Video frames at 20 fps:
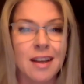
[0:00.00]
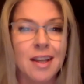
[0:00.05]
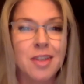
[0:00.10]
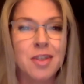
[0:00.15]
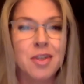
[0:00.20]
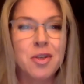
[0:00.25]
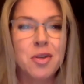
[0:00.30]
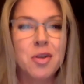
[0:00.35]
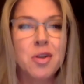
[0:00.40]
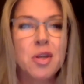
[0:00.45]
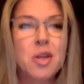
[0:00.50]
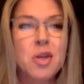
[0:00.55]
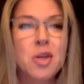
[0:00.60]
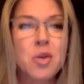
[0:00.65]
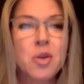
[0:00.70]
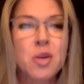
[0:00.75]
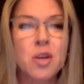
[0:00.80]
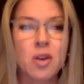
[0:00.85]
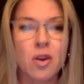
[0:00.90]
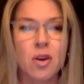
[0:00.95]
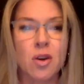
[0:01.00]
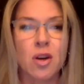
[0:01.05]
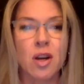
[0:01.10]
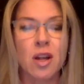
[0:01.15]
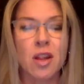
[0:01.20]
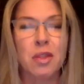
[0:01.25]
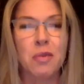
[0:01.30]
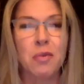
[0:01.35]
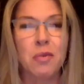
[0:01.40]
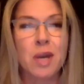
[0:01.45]
Do you know that you could earn
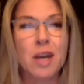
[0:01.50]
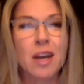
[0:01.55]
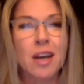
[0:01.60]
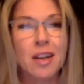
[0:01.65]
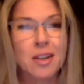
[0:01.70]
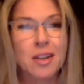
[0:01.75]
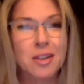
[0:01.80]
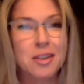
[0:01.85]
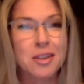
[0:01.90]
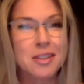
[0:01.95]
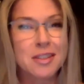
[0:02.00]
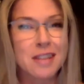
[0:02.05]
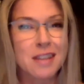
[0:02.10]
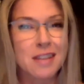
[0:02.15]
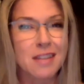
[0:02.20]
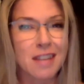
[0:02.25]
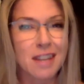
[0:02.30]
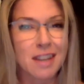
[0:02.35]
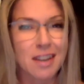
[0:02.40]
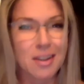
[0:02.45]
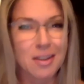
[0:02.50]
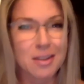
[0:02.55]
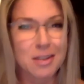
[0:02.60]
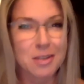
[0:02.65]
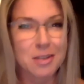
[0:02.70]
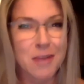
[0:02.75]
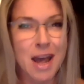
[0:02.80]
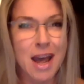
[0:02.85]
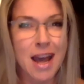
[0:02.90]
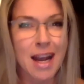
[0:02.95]

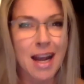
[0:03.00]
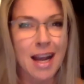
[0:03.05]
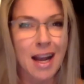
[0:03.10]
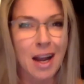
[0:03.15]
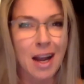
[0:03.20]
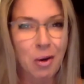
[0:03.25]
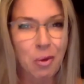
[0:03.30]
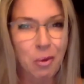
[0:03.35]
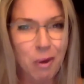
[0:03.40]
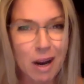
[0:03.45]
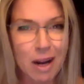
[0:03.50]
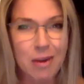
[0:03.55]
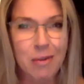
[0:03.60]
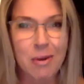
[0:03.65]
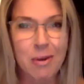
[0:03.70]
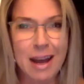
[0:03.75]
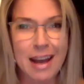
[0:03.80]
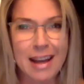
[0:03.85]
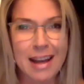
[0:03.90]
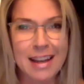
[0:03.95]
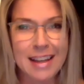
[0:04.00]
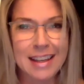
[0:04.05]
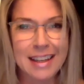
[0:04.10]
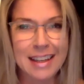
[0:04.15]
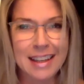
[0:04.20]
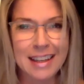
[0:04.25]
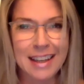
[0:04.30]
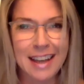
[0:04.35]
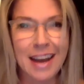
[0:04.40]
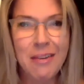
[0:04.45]
$370 back right away?
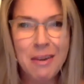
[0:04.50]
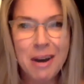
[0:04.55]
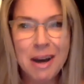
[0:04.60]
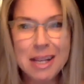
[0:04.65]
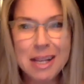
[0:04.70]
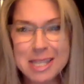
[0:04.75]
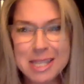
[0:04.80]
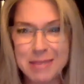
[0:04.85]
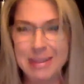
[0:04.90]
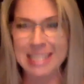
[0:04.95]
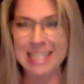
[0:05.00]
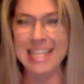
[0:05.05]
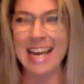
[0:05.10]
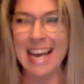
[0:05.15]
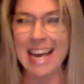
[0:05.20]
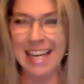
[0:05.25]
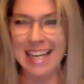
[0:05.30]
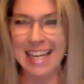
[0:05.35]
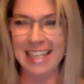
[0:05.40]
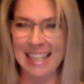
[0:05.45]
How awesome is that?